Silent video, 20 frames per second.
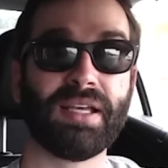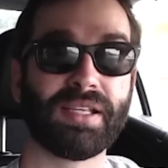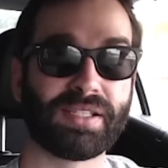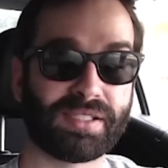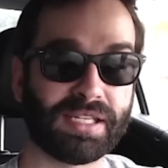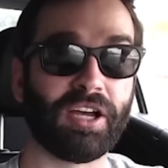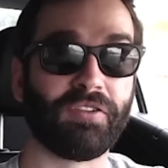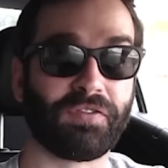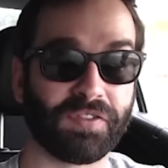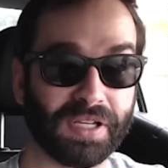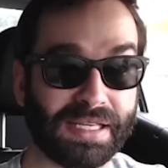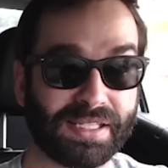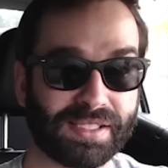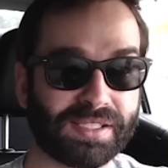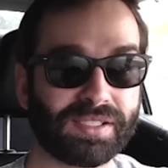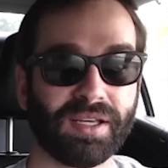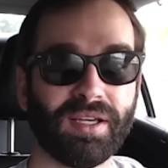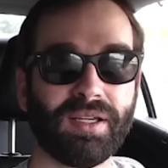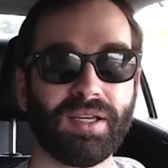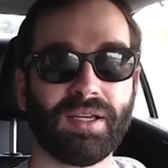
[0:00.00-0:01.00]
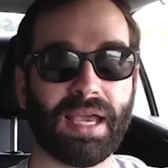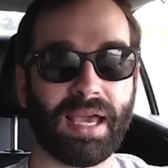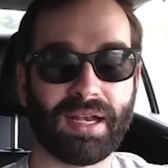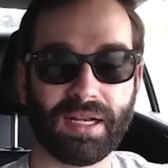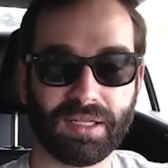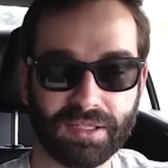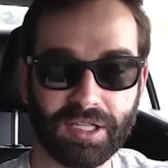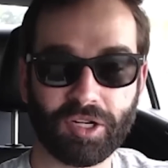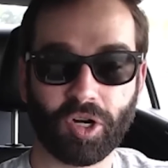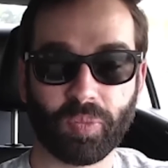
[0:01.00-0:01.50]
Selfless
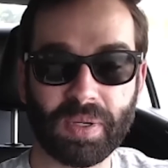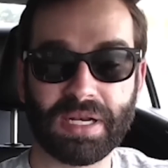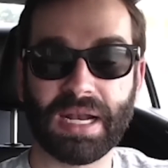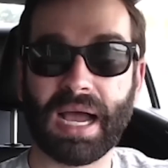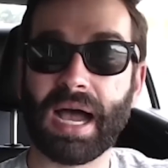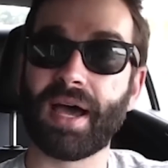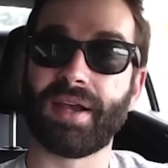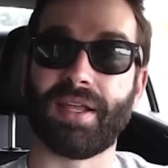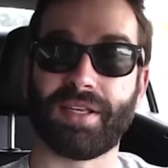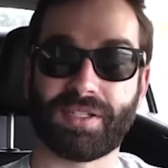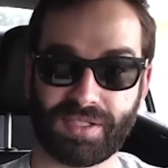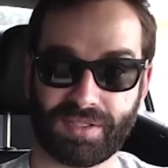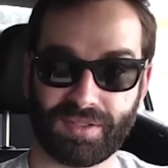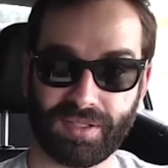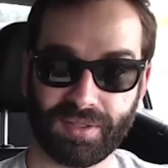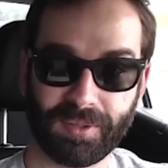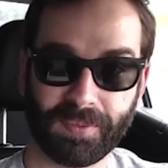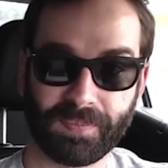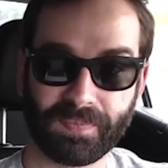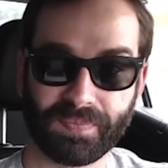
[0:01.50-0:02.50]
and a little bit honest.